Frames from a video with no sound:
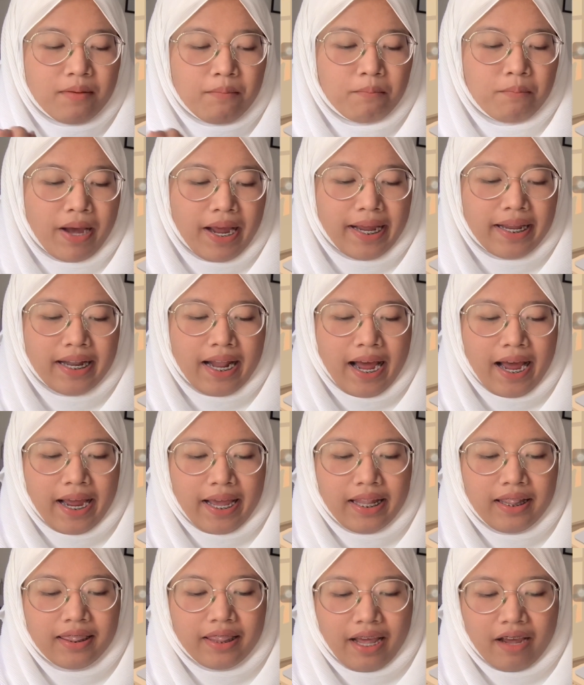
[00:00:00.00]
But
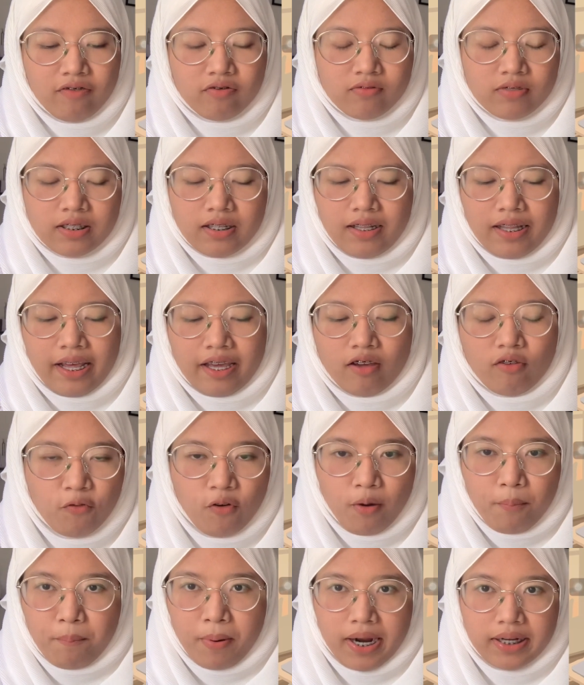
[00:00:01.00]
I left like
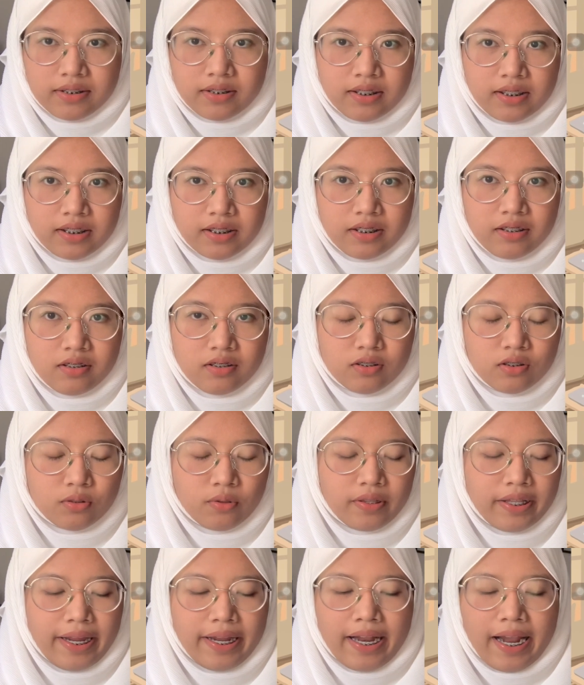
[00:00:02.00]
4 parts here
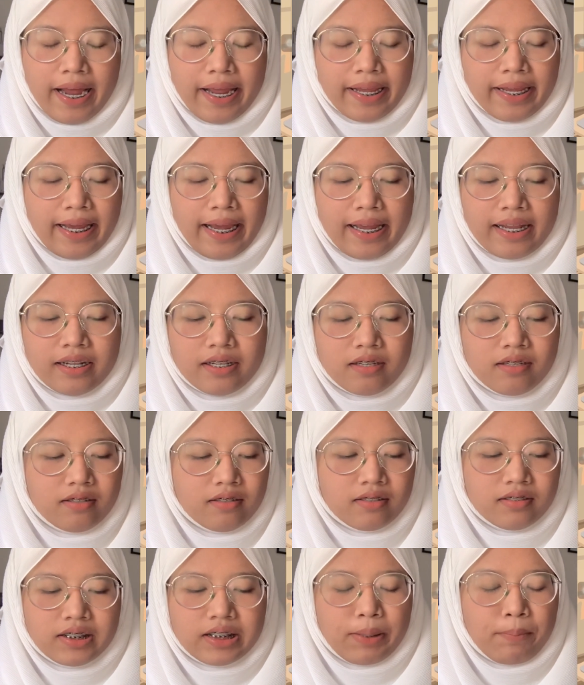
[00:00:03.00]
so that I
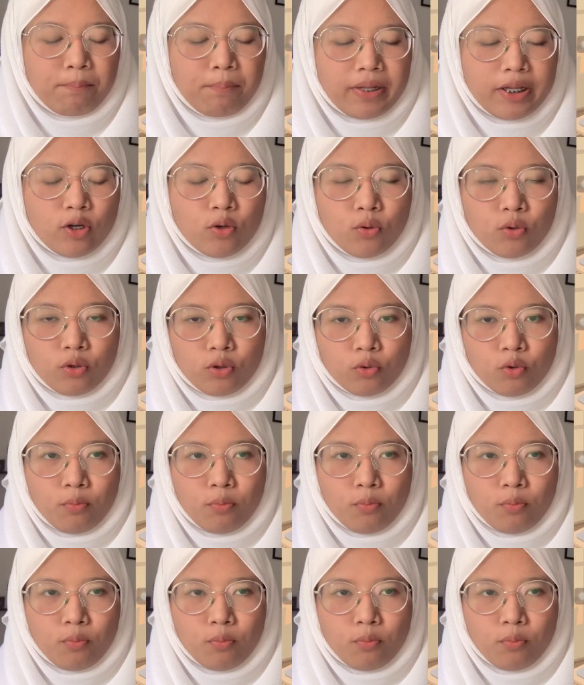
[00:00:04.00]
can simply go to